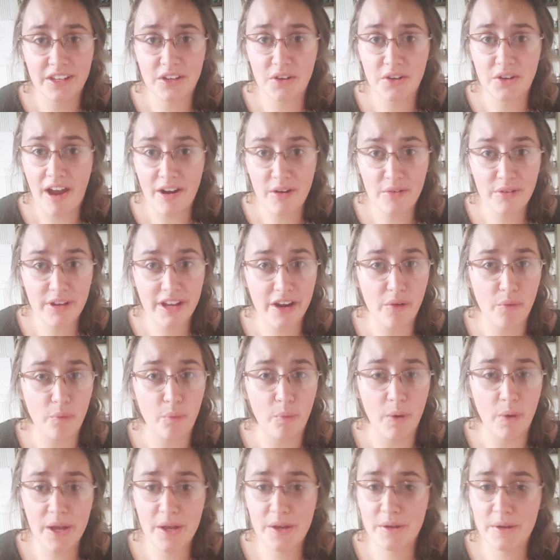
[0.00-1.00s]
I don't care
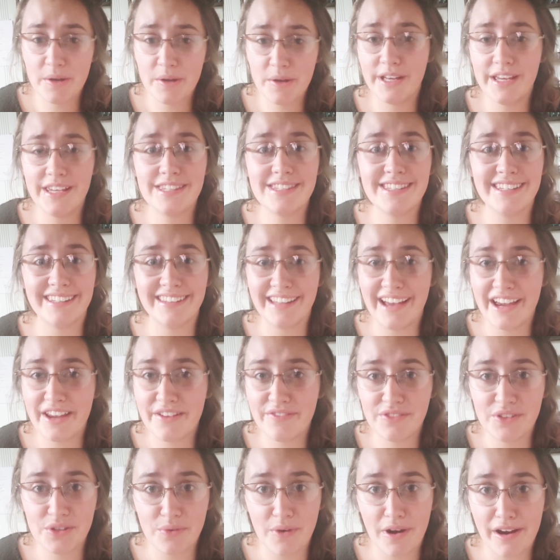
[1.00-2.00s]
what place in
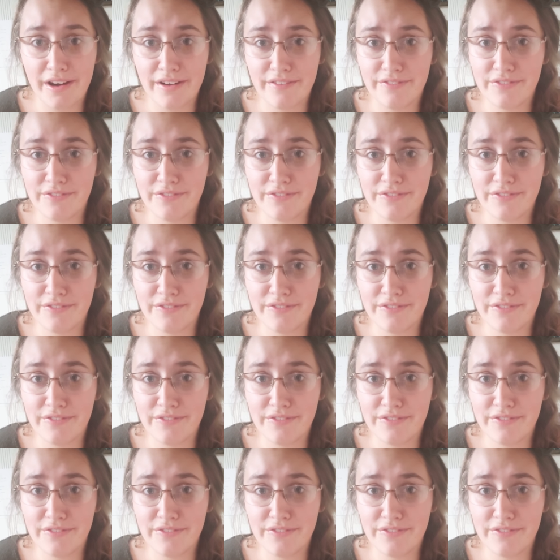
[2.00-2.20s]
life you are.